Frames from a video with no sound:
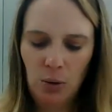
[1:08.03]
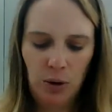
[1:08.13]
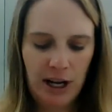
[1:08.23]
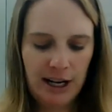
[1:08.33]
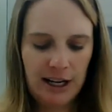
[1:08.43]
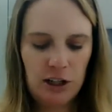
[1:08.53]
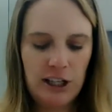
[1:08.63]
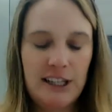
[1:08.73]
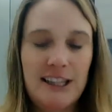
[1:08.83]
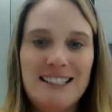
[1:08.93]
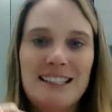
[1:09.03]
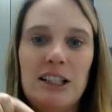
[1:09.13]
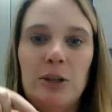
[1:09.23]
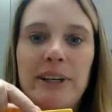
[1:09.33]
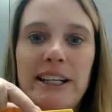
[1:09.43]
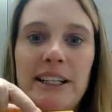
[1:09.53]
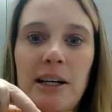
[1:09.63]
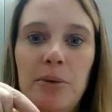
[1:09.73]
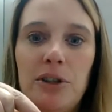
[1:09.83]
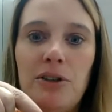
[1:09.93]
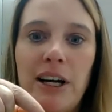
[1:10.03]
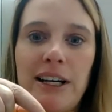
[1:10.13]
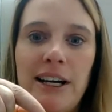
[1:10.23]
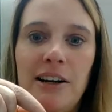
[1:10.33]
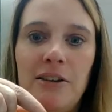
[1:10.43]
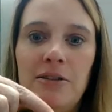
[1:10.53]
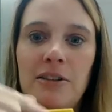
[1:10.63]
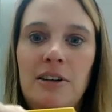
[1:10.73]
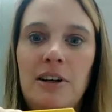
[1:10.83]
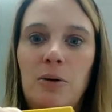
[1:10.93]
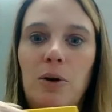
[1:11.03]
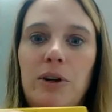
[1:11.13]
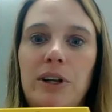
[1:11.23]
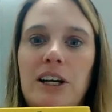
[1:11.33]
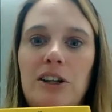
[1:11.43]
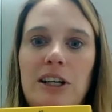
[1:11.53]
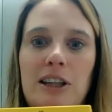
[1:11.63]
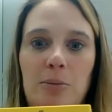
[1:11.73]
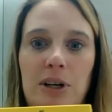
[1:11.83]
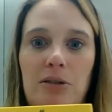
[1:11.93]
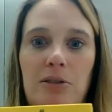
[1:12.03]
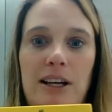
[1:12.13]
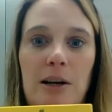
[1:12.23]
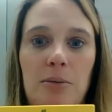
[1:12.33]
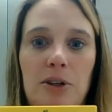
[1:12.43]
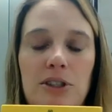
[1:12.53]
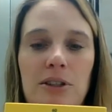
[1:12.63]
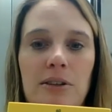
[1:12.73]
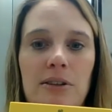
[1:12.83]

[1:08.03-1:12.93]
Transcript: We're not going to look at these little bitty numbers right now. We're only going to look at the big red numbers.